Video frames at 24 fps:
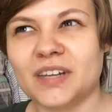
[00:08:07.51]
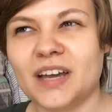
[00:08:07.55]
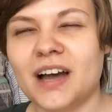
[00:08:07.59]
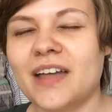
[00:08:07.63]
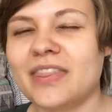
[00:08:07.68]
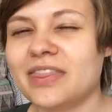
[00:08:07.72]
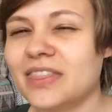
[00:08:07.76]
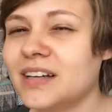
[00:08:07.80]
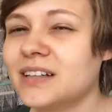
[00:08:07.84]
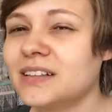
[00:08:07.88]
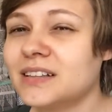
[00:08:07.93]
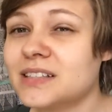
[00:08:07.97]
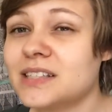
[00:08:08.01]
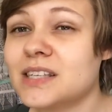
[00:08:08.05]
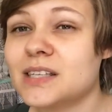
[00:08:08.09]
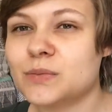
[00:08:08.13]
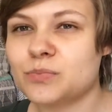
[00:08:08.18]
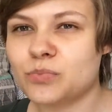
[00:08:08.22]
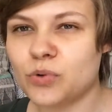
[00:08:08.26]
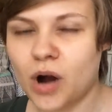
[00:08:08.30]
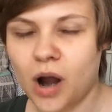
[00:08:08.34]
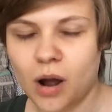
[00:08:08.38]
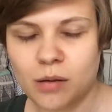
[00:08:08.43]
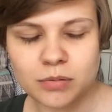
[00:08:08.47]
I think this is
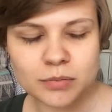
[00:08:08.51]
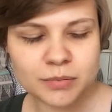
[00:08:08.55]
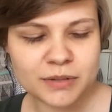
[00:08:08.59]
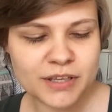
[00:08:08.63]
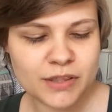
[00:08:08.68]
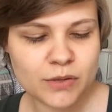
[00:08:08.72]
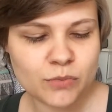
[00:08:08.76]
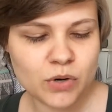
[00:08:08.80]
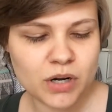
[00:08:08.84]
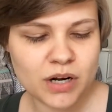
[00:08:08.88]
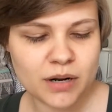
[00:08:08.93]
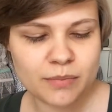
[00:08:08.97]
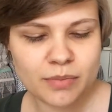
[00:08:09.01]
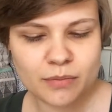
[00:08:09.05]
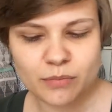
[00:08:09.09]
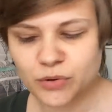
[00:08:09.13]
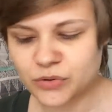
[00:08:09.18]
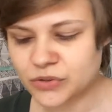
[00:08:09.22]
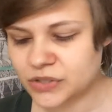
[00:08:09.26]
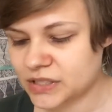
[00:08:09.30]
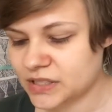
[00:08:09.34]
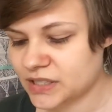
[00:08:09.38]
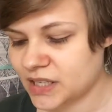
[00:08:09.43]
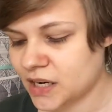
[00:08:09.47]
probably the one I'm the
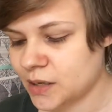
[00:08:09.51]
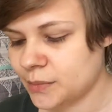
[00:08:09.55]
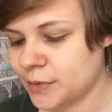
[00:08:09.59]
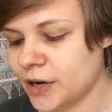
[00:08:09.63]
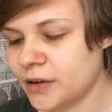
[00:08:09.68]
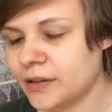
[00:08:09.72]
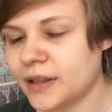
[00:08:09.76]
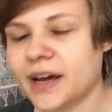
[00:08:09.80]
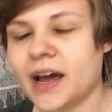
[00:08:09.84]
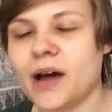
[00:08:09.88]
most excited about.